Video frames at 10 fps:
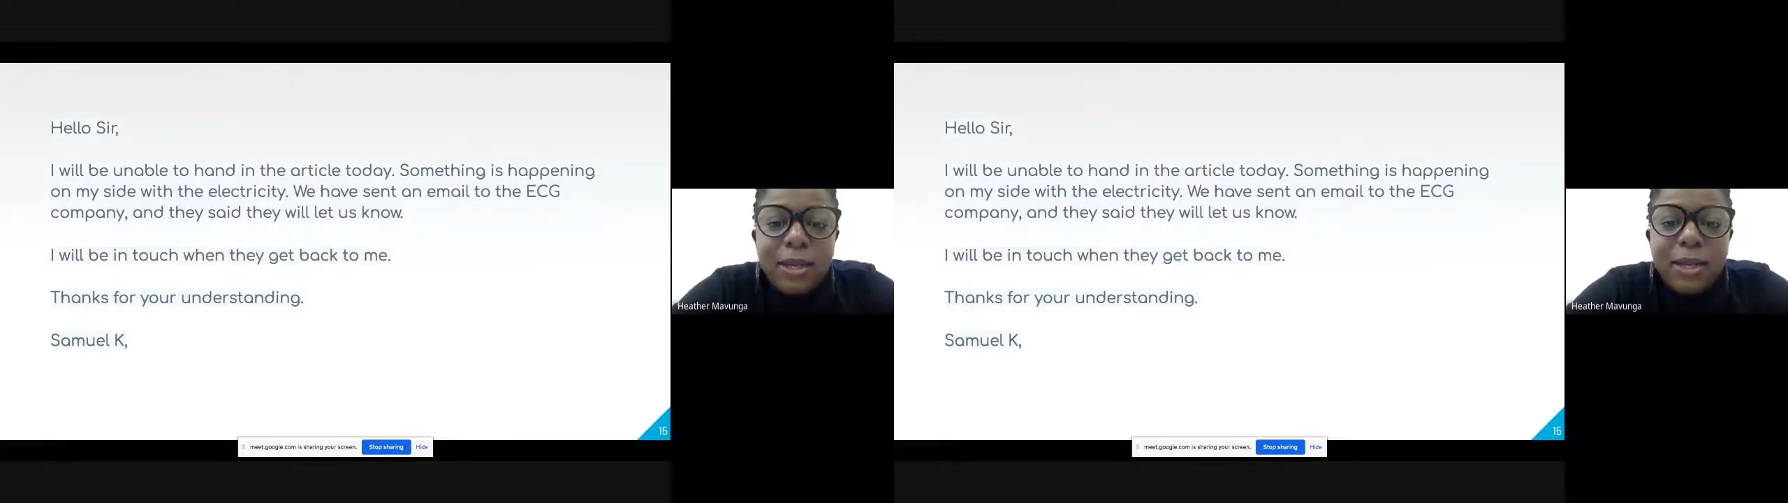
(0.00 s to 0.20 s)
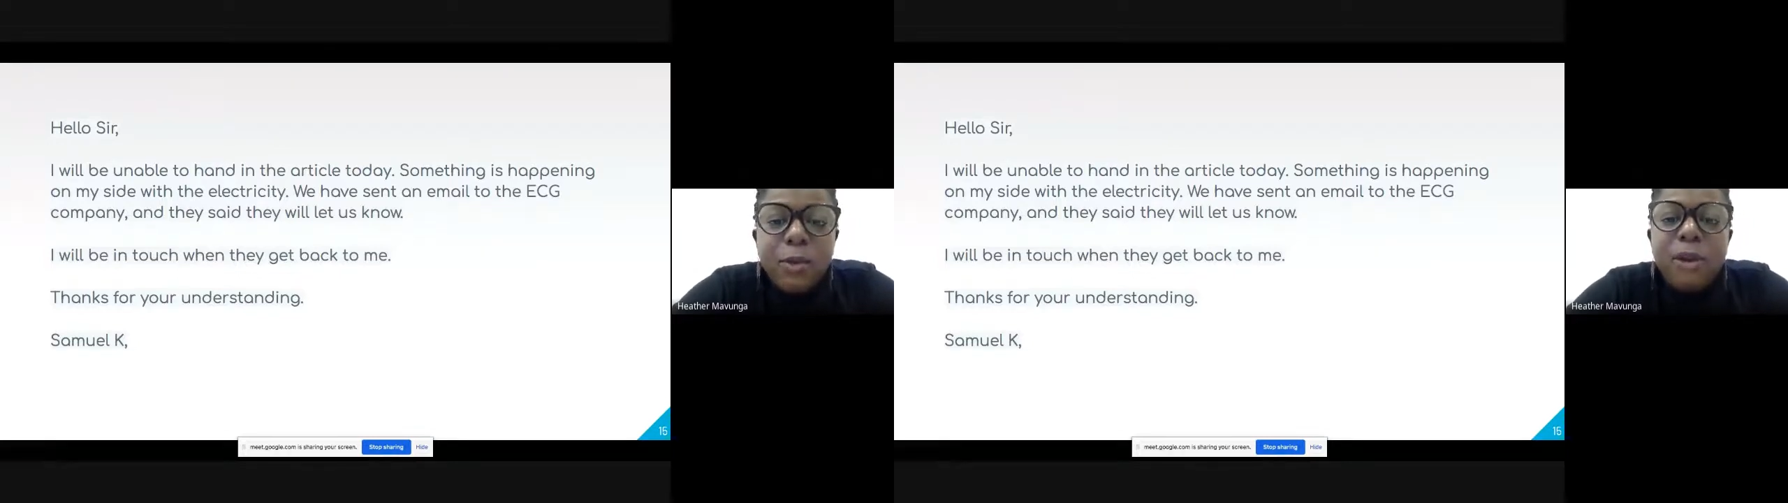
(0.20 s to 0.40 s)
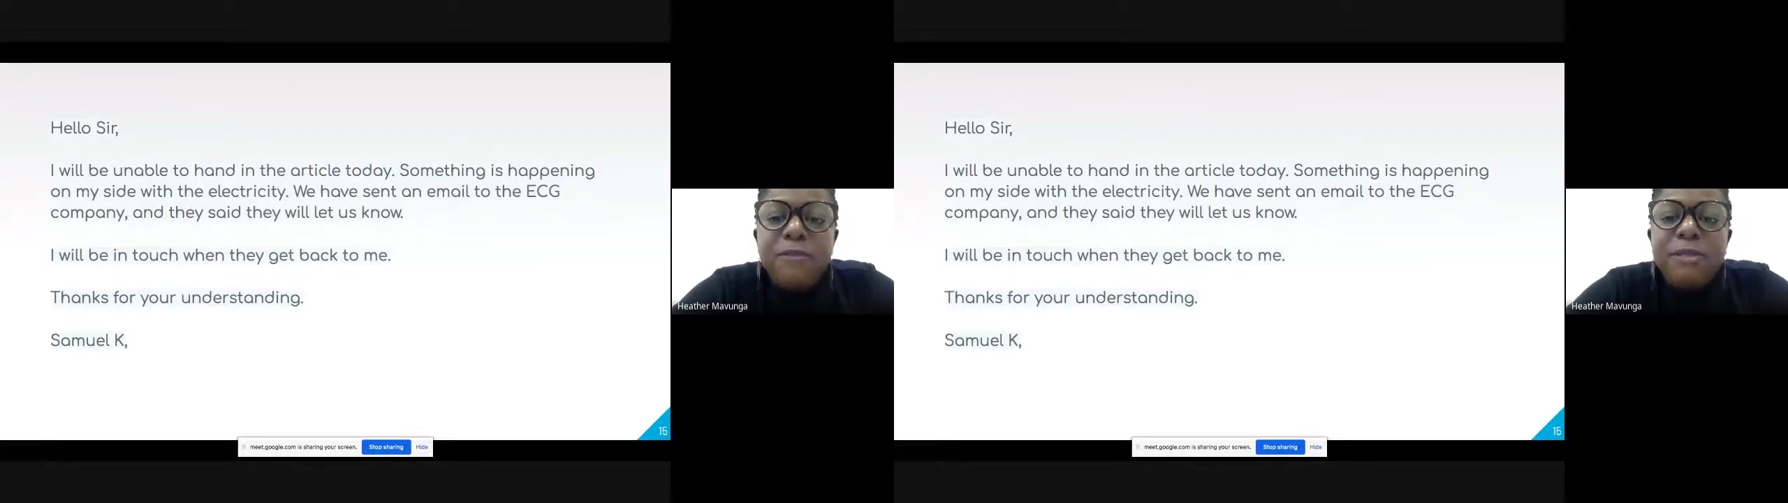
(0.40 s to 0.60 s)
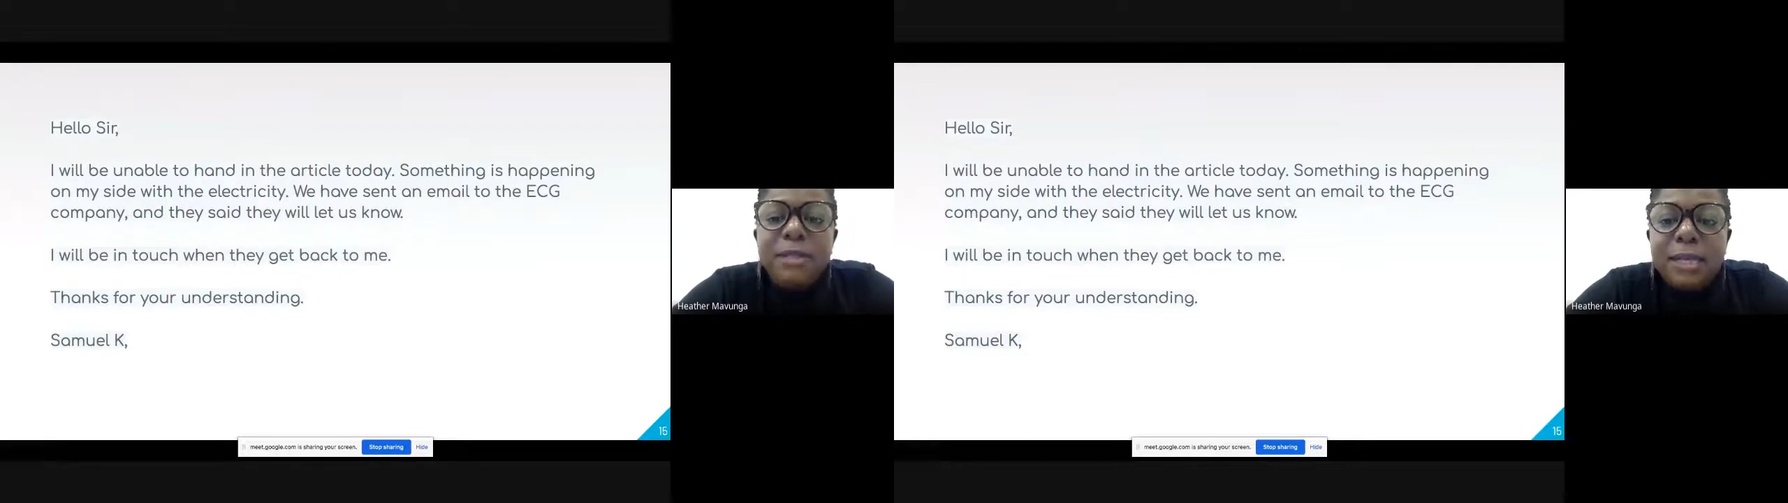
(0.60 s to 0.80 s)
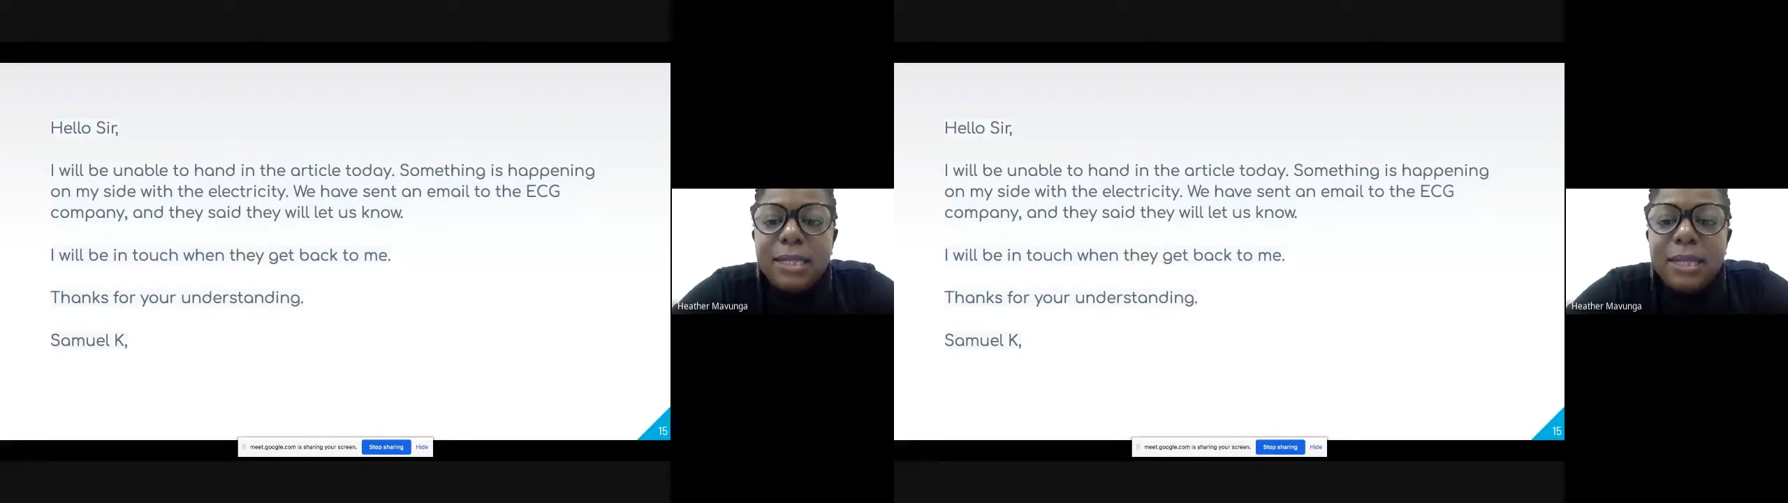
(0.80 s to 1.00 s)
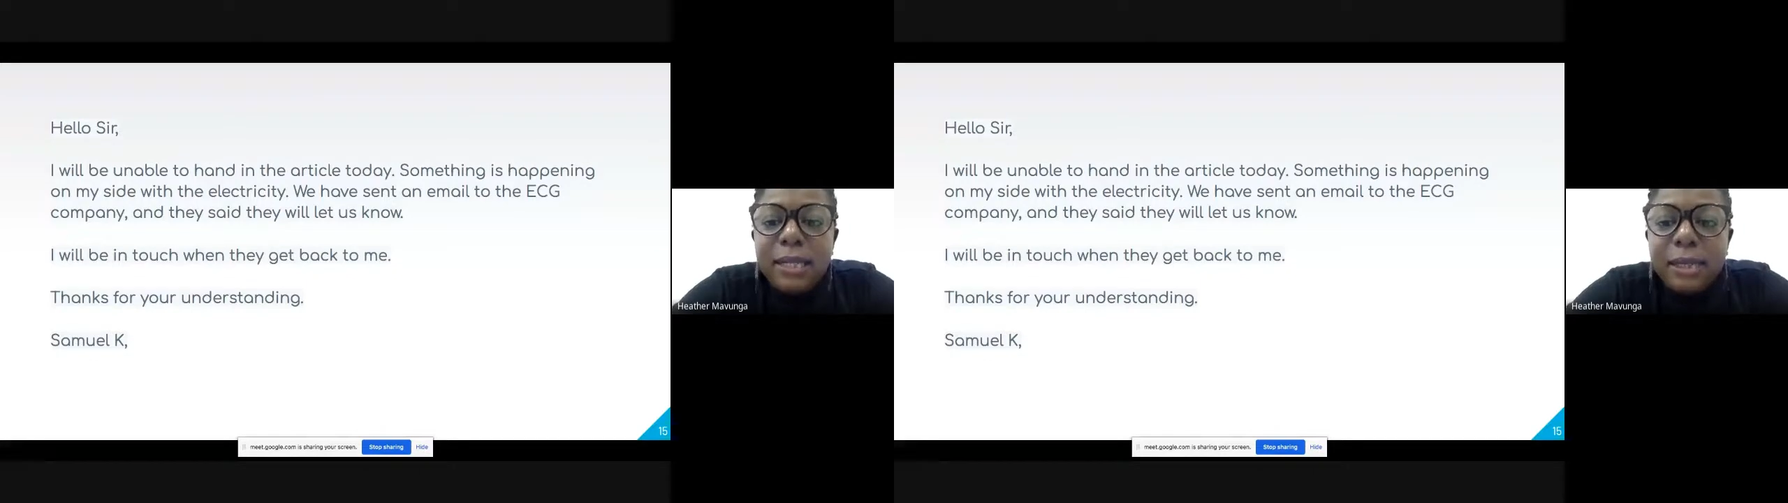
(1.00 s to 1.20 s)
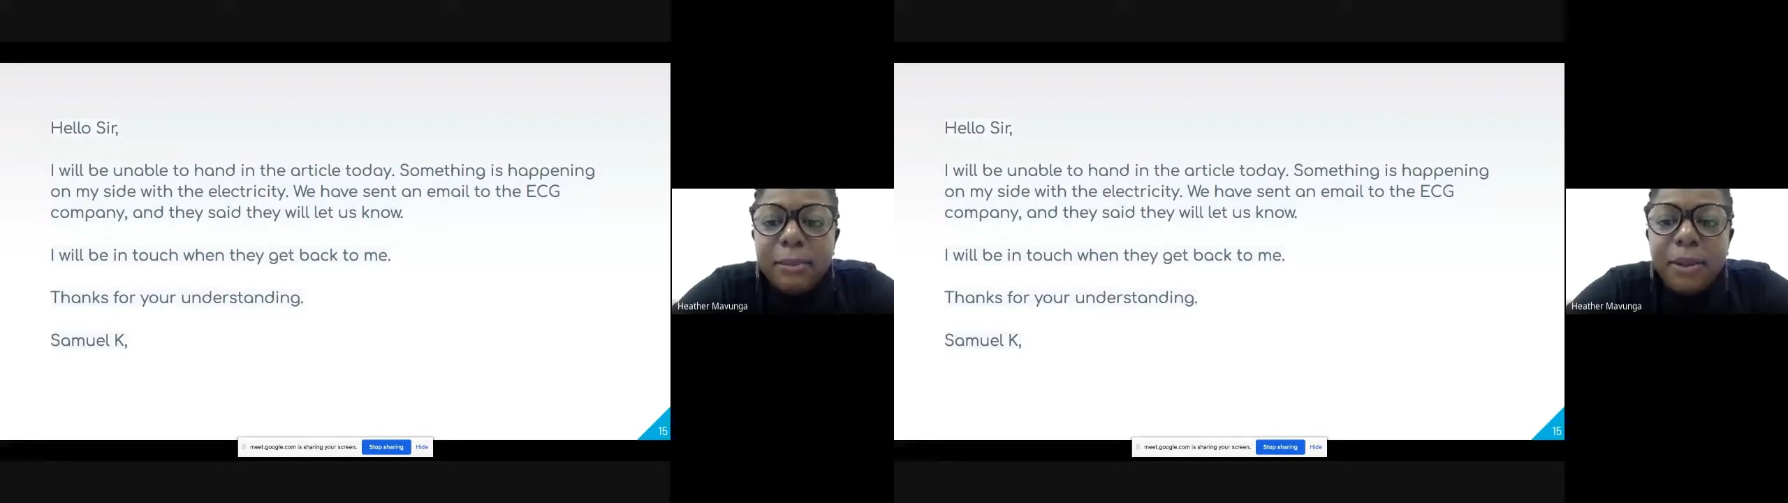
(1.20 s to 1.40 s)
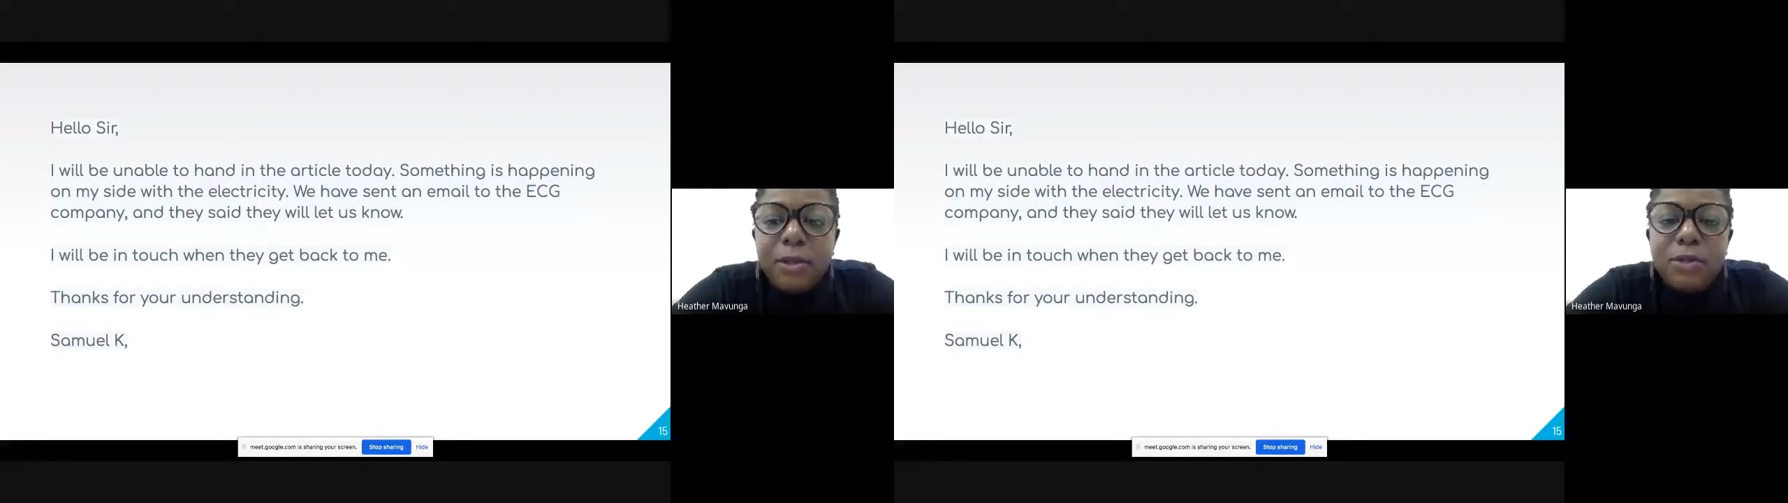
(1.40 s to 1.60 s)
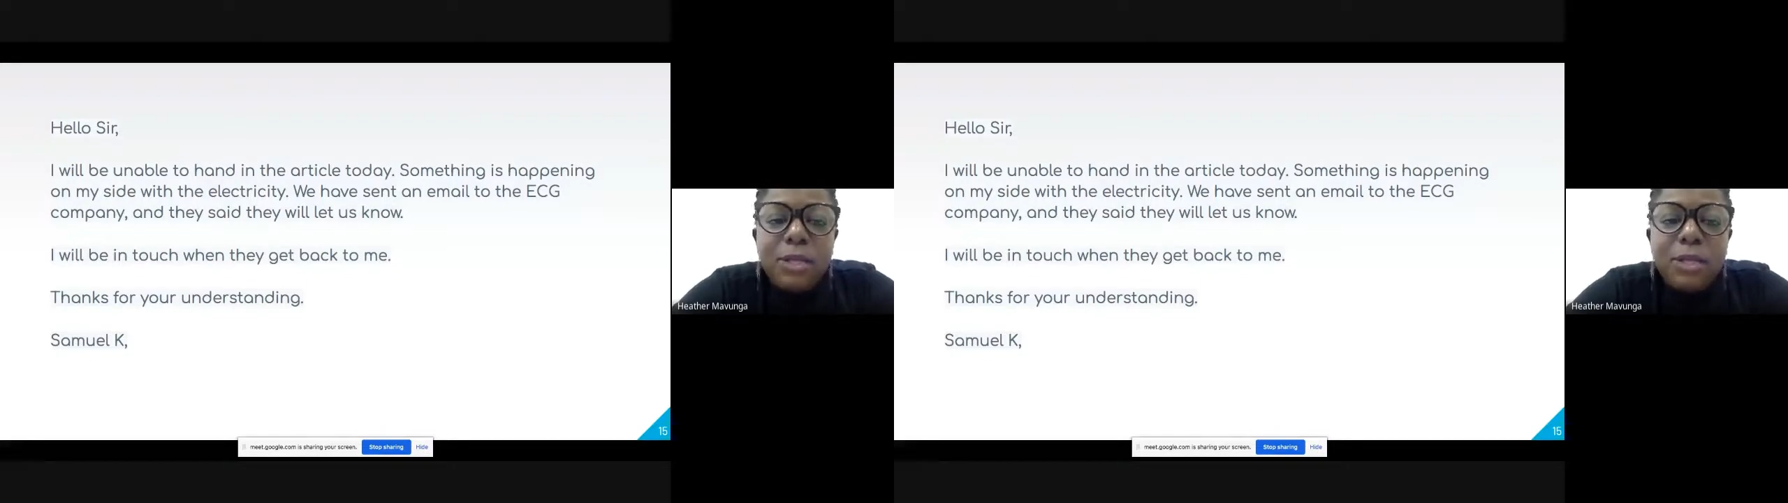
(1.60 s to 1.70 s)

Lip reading: We've sent an email to